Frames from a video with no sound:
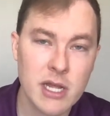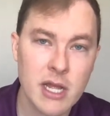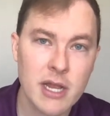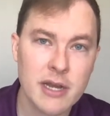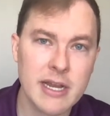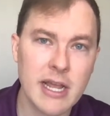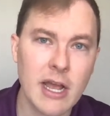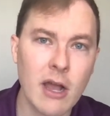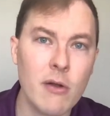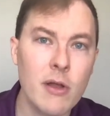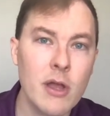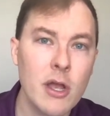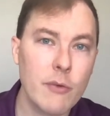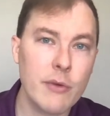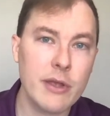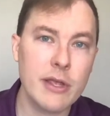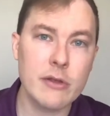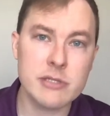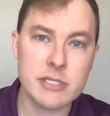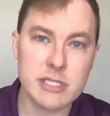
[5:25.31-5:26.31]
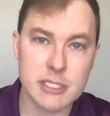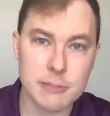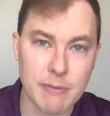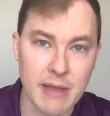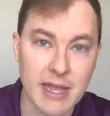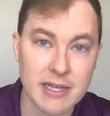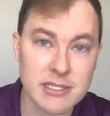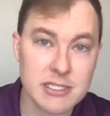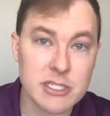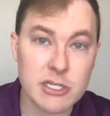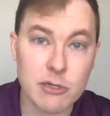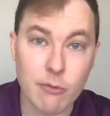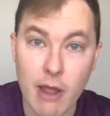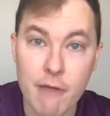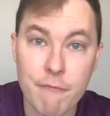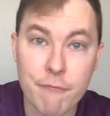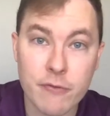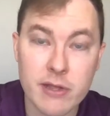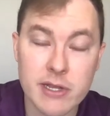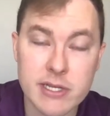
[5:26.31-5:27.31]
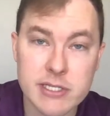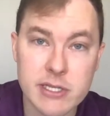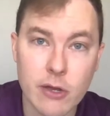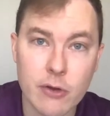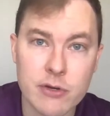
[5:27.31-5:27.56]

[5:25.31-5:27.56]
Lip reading: Now, we use this passage, and rightfully so,